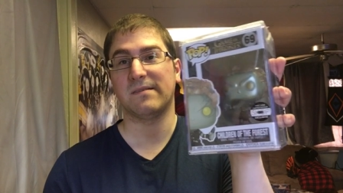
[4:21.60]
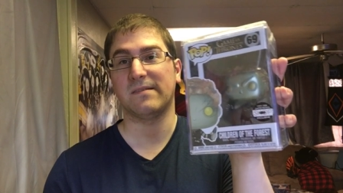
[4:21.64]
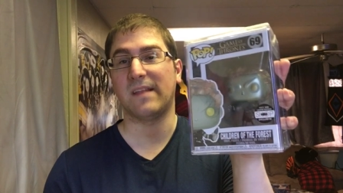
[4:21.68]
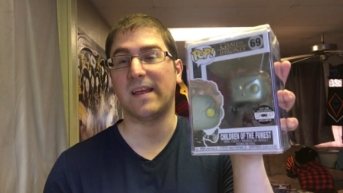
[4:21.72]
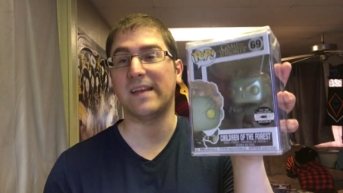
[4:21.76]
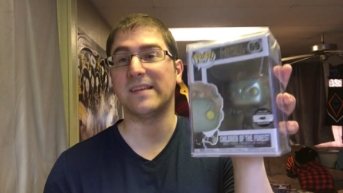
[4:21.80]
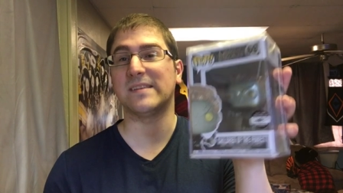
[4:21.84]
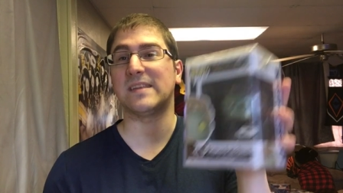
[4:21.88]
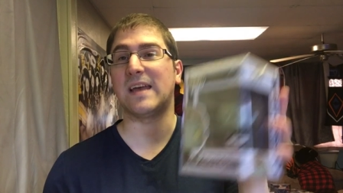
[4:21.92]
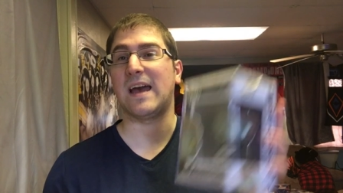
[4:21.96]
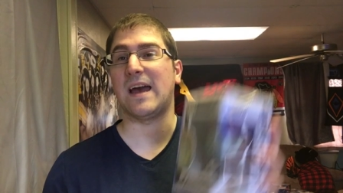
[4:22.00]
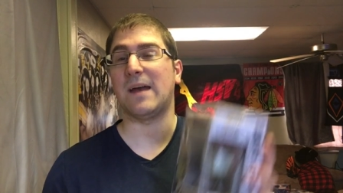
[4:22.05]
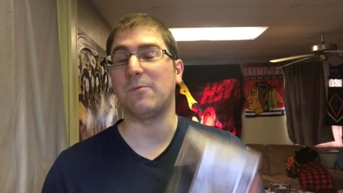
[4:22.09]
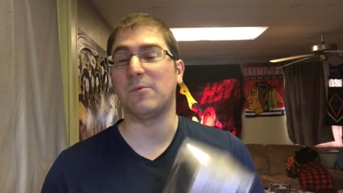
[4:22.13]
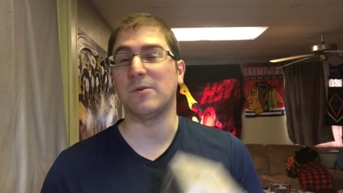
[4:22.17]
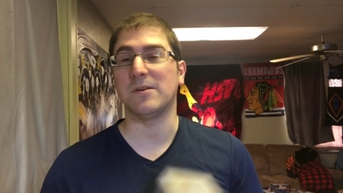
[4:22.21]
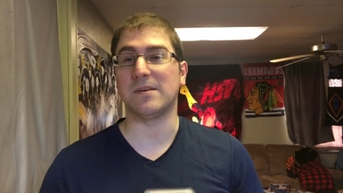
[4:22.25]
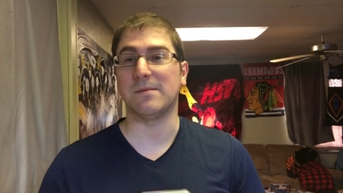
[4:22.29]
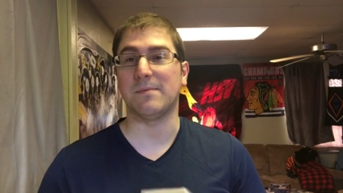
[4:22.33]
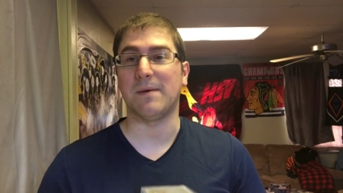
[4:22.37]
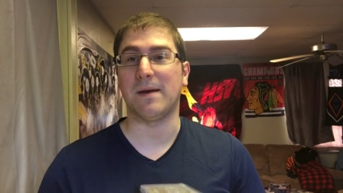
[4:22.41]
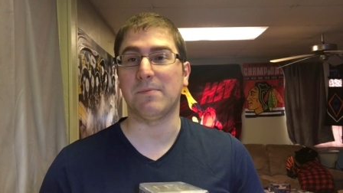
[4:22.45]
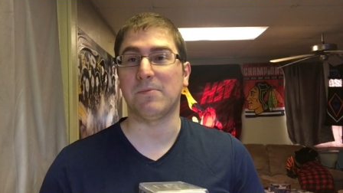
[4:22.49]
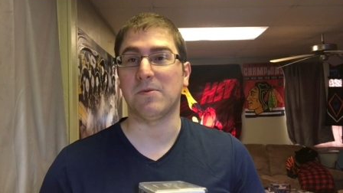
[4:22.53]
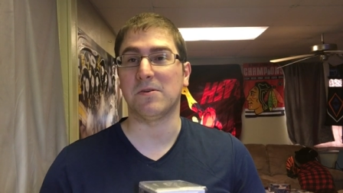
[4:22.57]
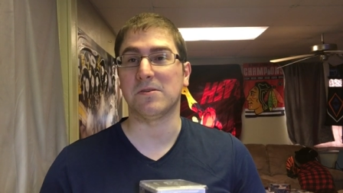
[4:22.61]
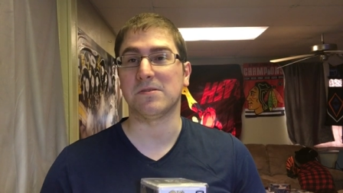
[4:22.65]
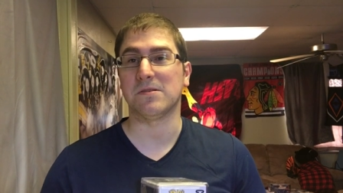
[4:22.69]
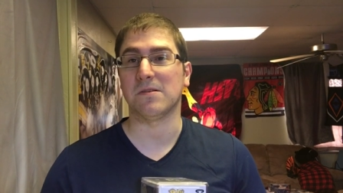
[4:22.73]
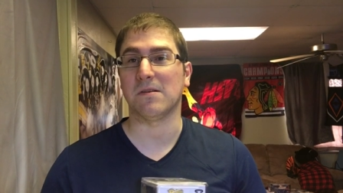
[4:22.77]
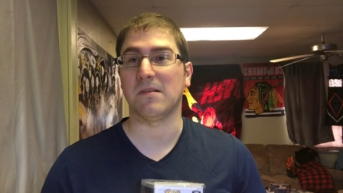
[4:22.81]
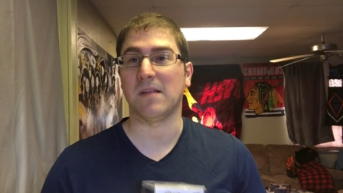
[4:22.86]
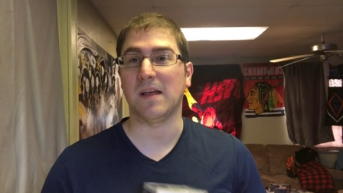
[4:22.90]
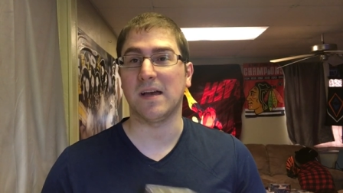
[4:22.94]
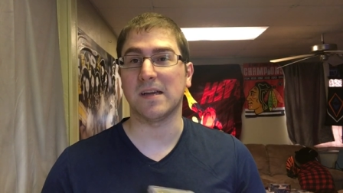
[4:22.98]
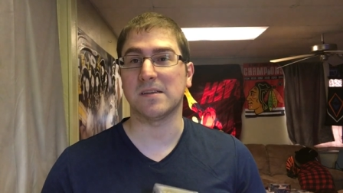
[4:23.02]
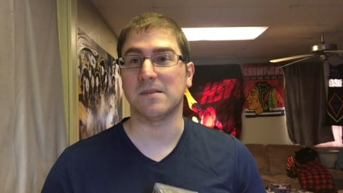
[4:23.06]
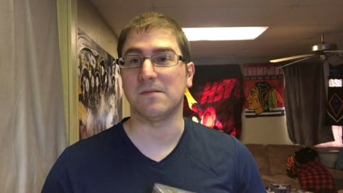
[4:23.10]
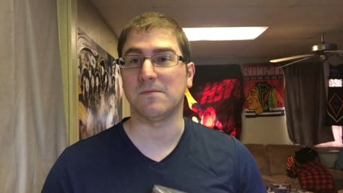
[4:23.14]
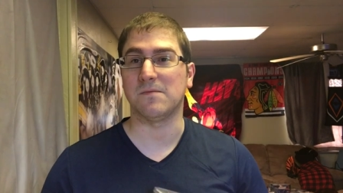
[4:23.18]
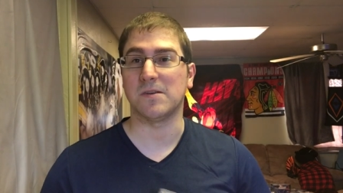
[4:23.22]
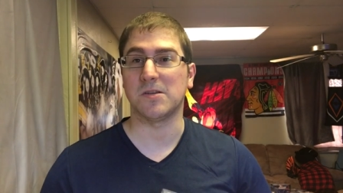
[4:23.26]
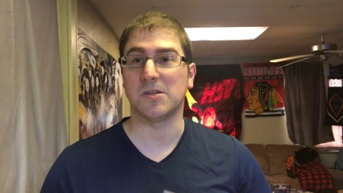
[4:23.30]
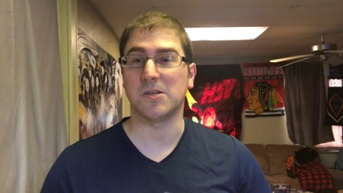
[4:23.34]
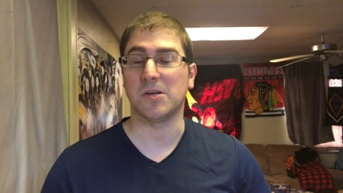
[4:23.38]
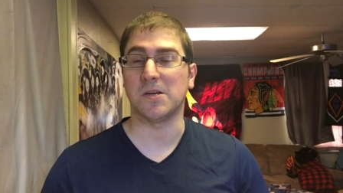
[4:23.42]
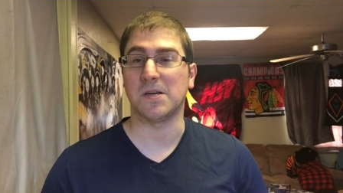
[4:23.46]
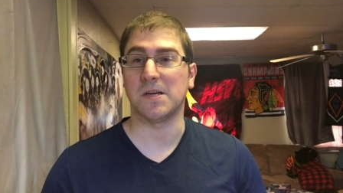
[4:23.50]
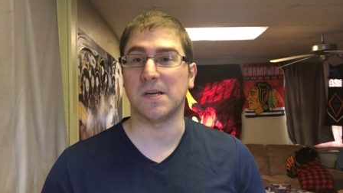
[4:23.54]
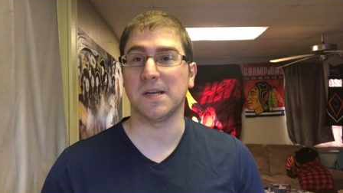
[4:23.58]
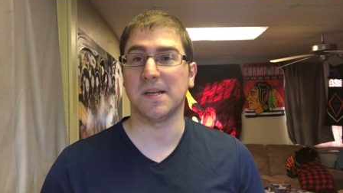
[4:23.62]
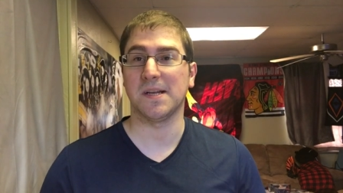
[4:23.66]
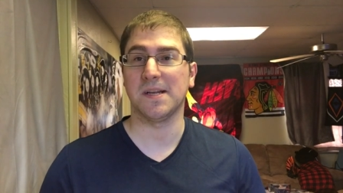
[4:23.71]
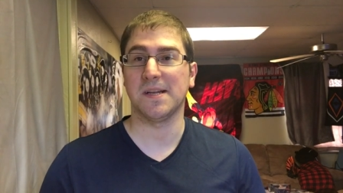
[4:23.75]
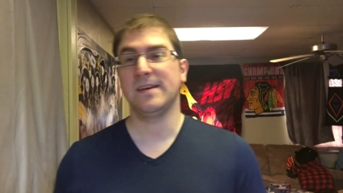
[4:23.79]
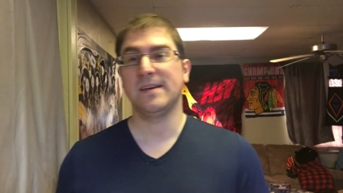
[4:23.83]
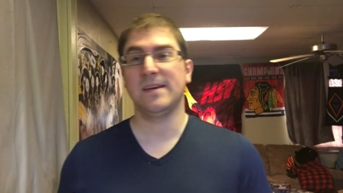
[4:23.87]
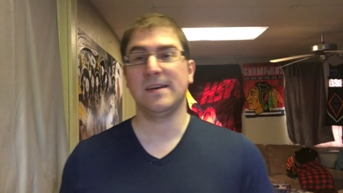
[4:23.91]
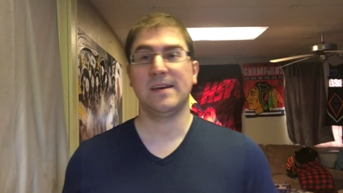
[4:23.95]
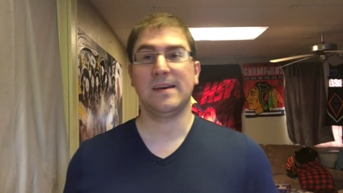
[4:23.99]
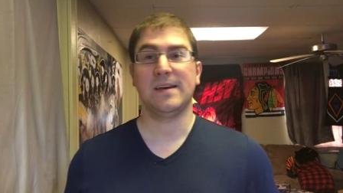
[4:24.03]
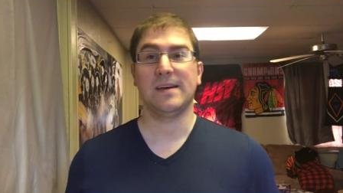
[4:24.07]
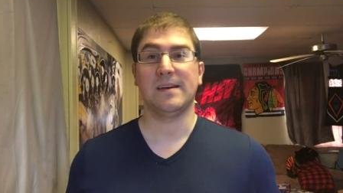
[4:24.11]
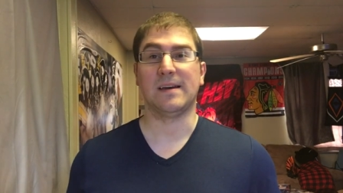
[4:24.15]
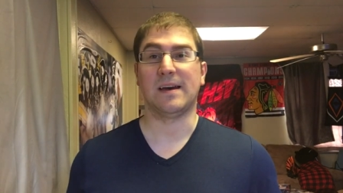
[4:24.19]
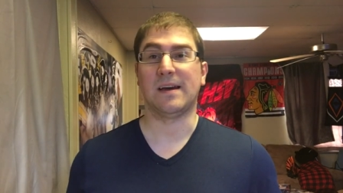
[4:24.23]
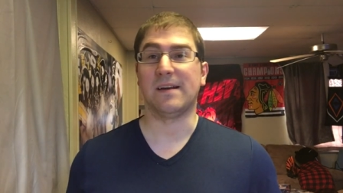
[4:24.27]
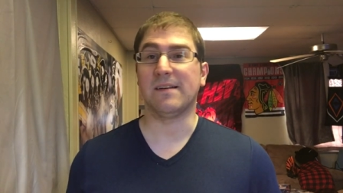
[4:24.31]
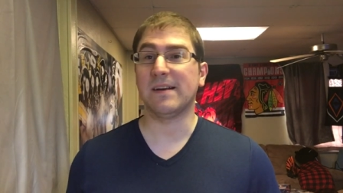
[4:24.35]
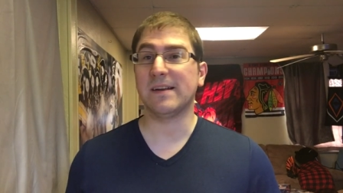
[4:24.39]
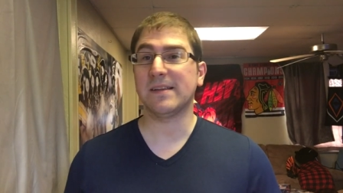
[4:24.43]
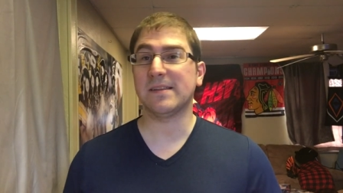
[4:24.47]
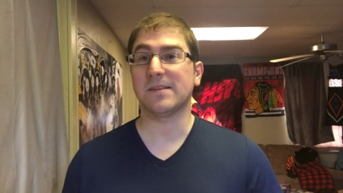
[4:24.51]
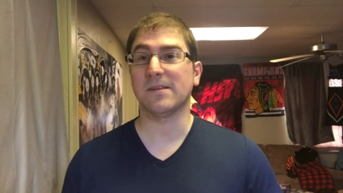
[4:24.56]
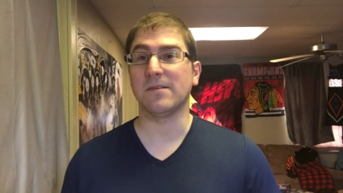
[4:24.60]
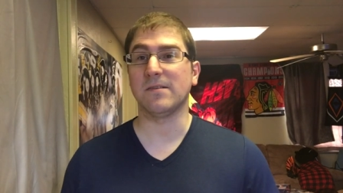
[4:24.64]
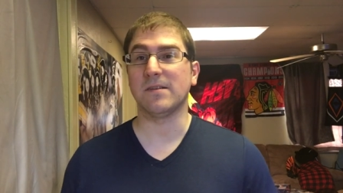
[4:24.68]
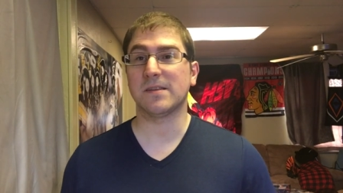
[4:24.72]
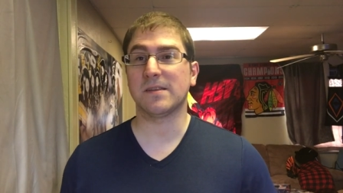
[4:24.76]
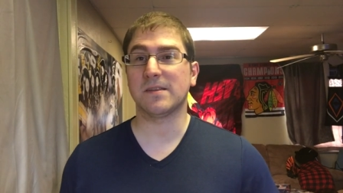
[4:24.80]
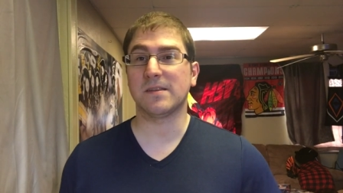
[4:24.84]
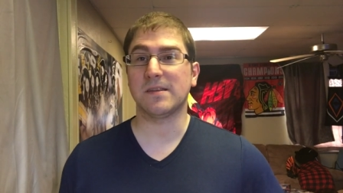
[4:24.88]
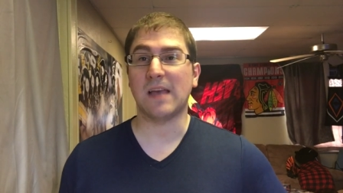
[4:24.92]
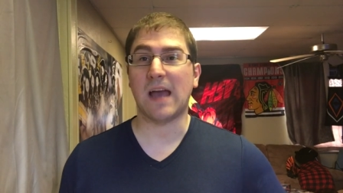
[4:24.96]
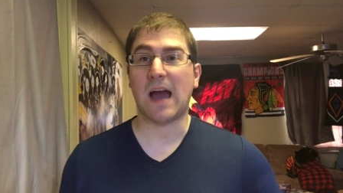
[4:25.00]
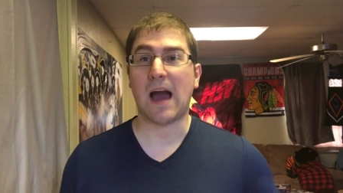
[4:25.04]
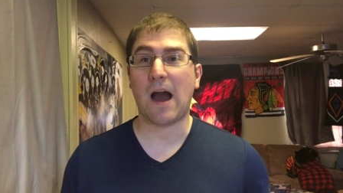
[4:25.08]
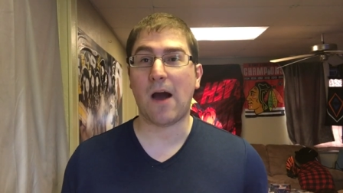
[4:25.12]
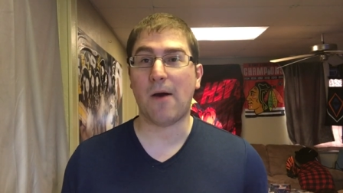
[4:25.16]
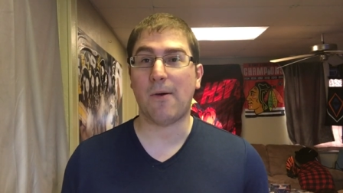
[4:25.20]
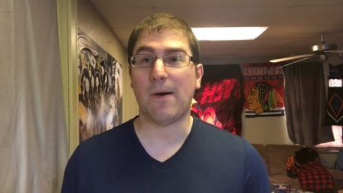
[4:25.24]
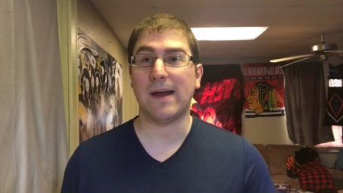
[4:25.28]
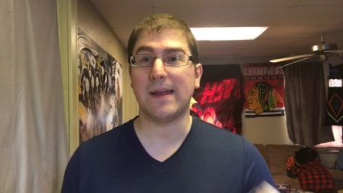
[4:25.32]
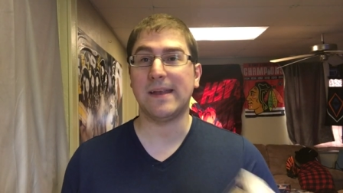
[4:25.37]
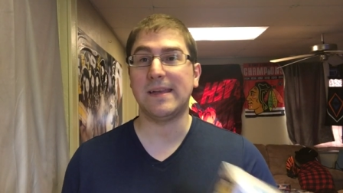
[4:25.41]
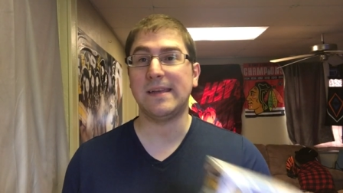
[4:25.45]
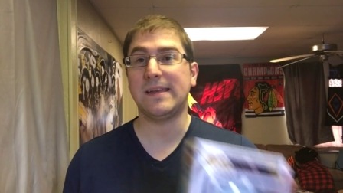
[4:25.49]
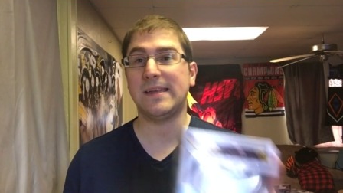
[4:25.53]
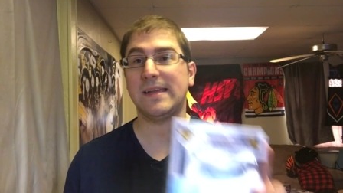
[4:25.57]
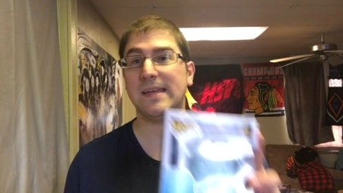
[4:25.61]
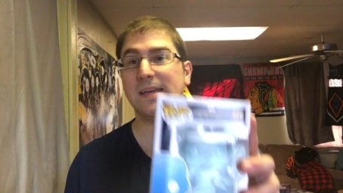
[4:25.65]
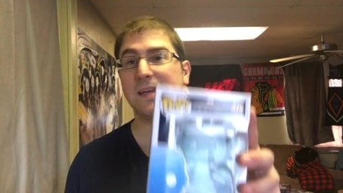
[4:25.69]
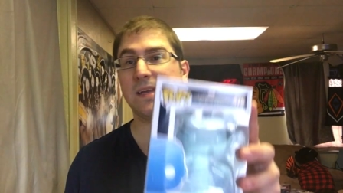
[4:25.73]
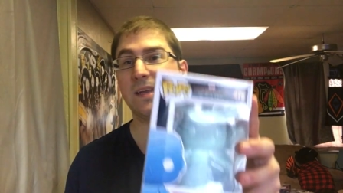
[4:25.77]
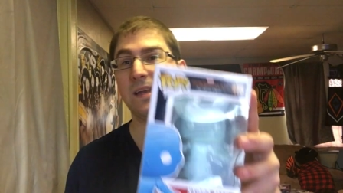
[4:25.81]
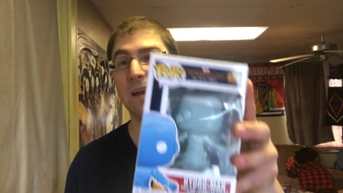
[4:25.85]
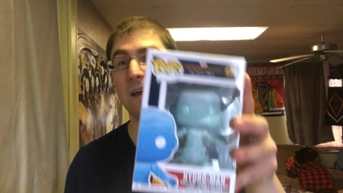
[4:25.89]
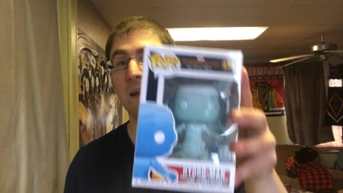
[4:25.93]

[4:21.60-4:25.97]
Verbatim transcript: nice to add one to my personal collection for sure. All right, so let's see how I did.